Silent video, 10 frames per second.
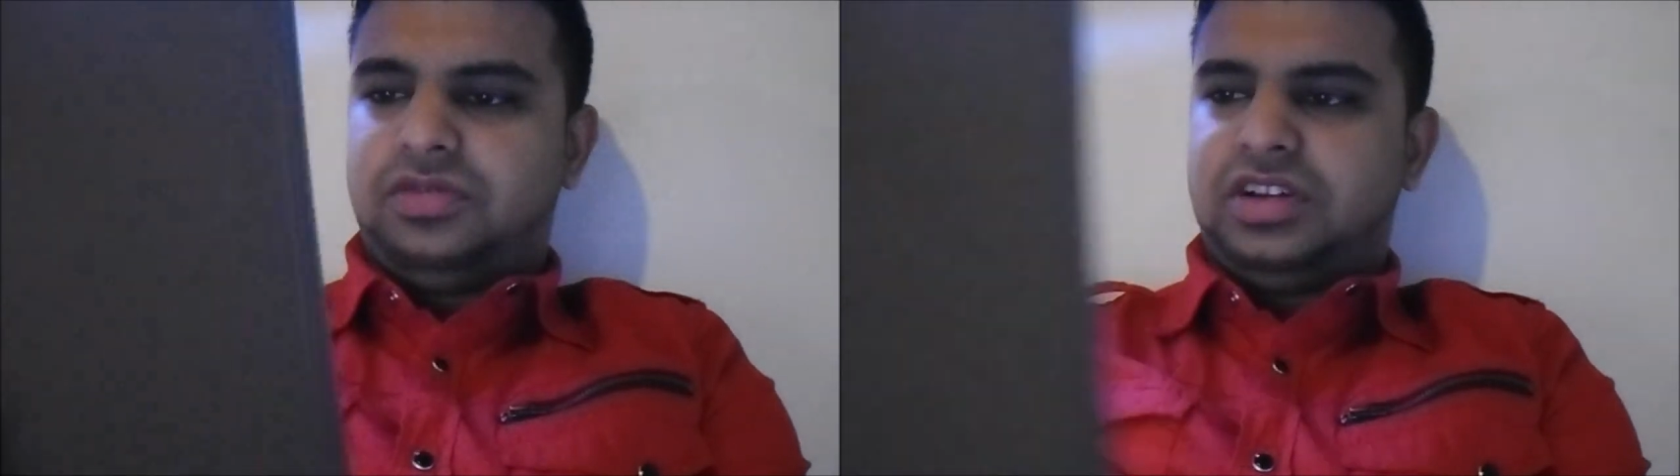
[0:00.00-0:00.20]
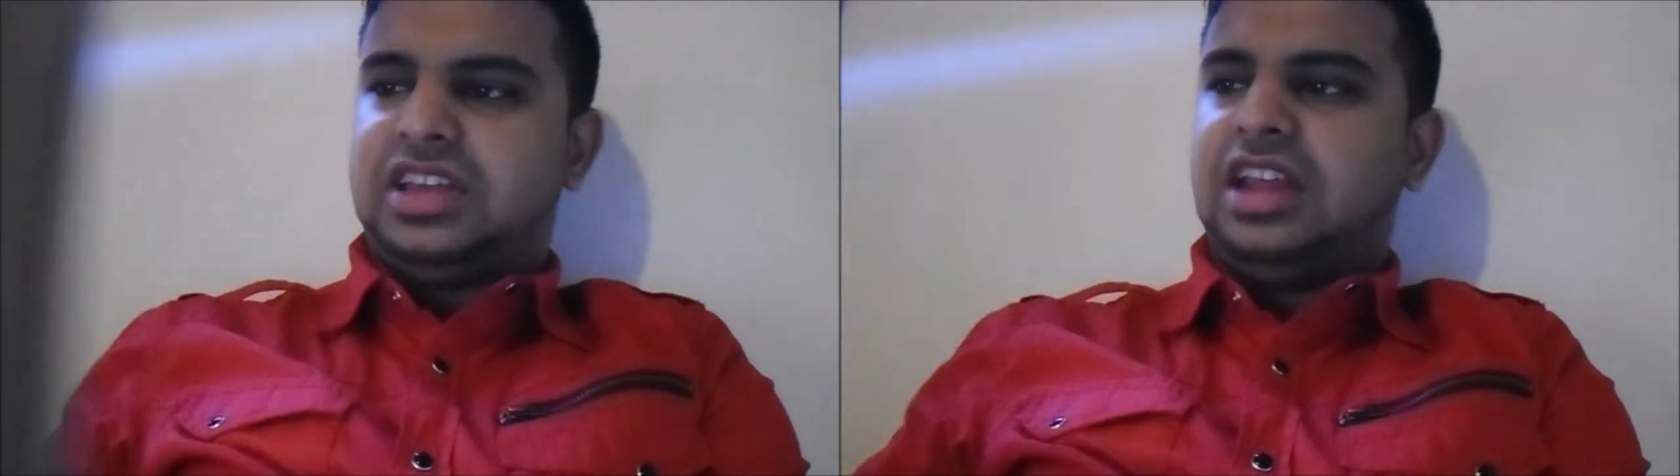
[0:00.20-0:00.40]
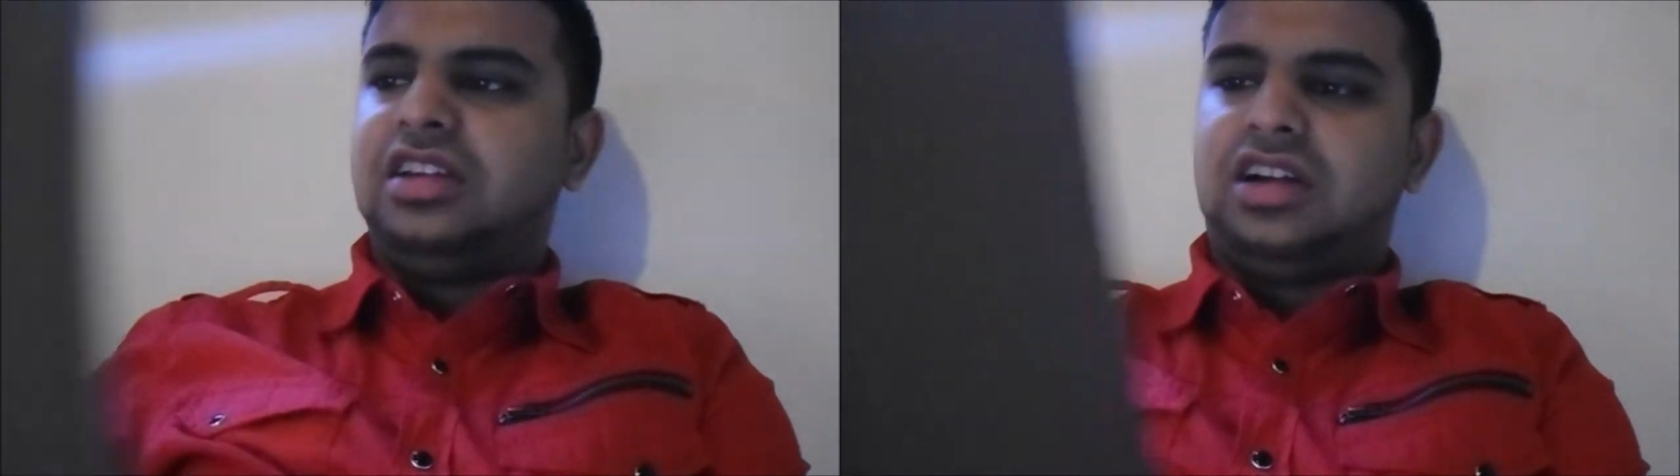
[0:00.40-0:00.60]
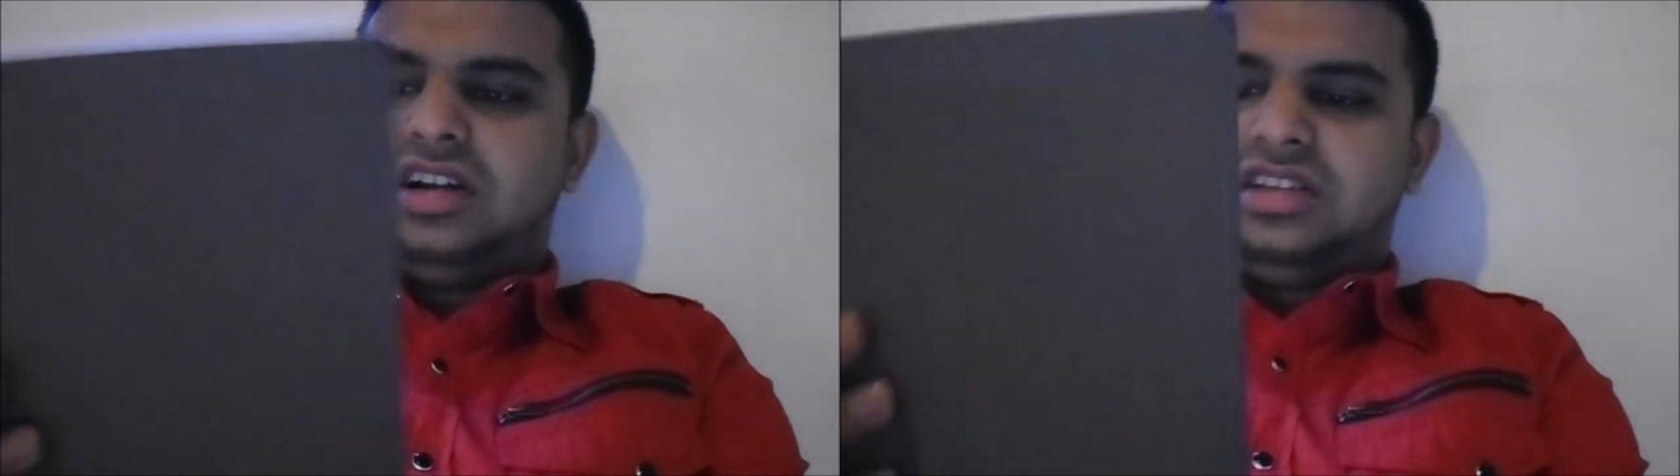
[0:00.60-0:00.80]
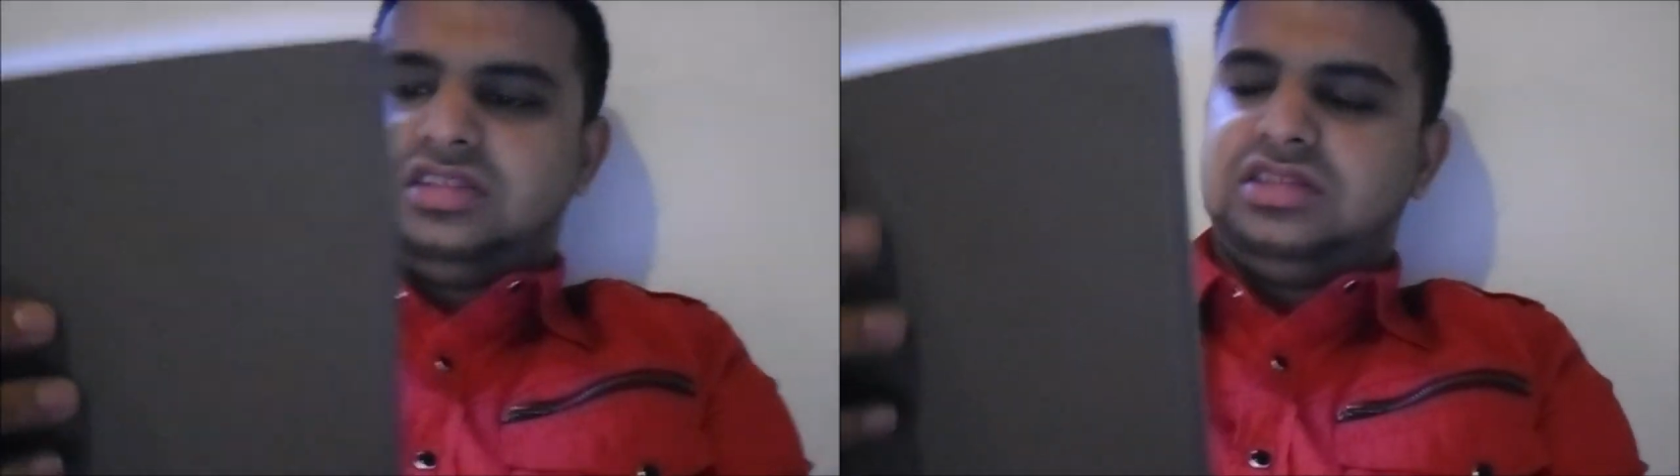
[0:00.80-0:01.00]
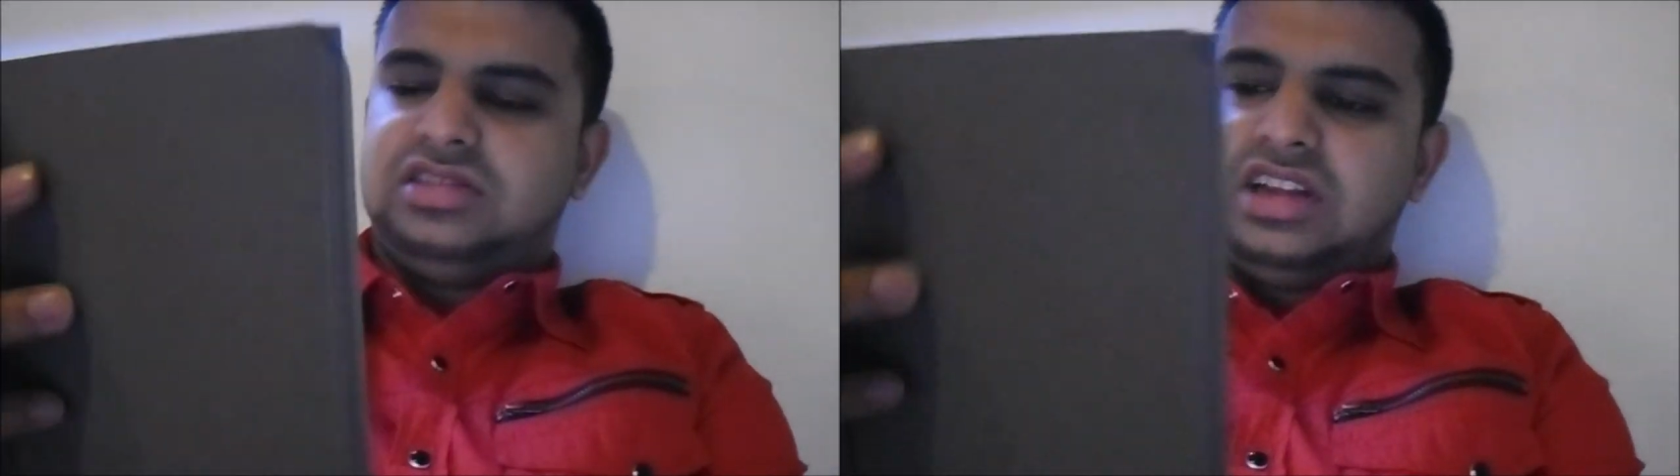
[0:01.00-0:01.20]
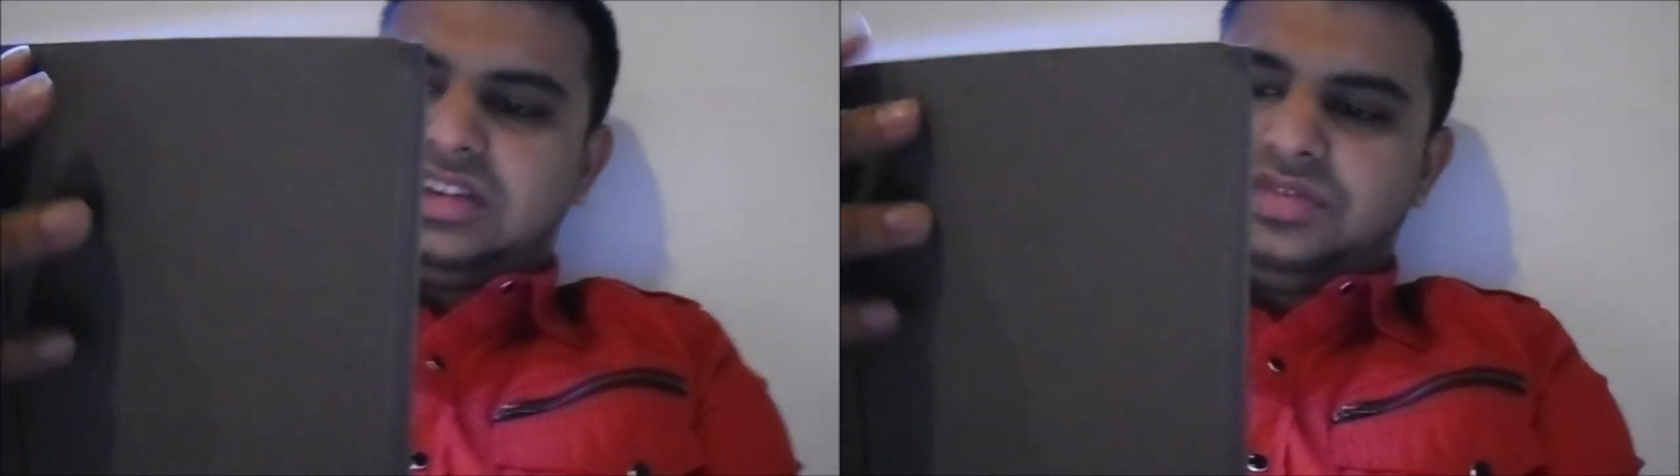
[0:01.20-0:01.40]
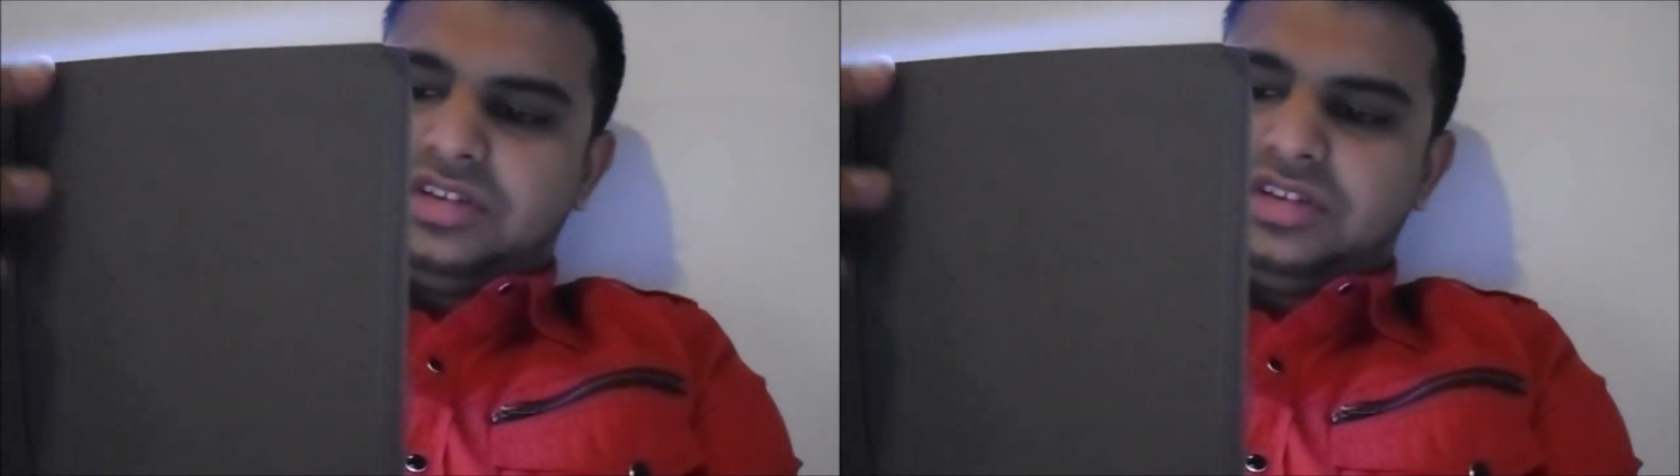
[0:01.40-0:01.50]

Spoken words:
for kindergarten, there's an activity